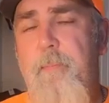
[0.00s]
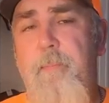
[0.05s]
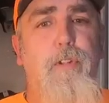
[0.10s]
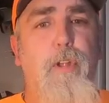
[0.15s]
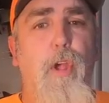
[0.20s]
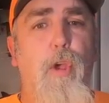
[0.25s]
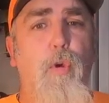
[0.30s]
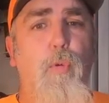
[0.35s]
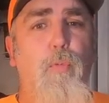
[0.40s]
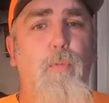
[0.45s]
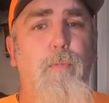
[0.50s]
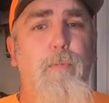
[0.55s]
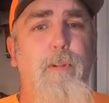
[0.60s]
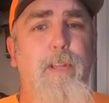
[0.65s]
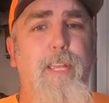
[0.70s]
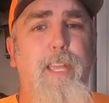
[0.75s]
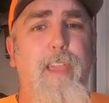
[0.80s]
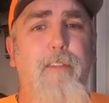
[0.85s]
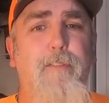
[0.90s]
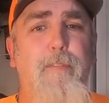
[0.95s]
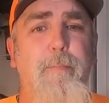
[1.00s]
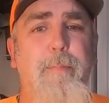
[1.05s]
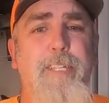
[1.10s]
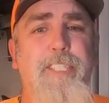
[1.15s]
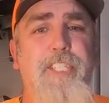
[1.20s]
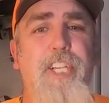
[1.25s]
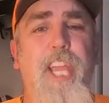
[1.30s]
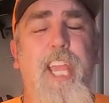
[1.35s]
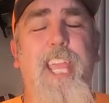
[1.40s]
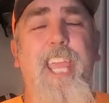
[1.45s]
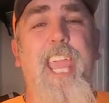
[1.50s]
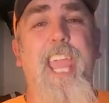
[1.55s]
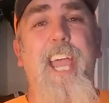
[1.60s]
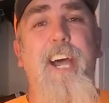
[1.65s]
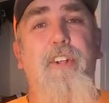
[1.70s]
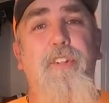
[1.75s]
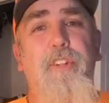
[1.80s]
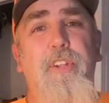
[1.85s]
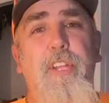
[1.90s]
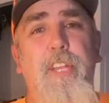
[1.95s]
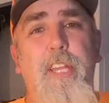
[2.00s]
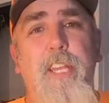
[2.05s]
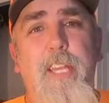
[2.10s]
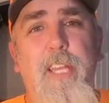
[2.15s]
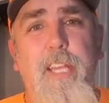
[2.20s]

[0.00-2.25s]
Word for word: So give them a check out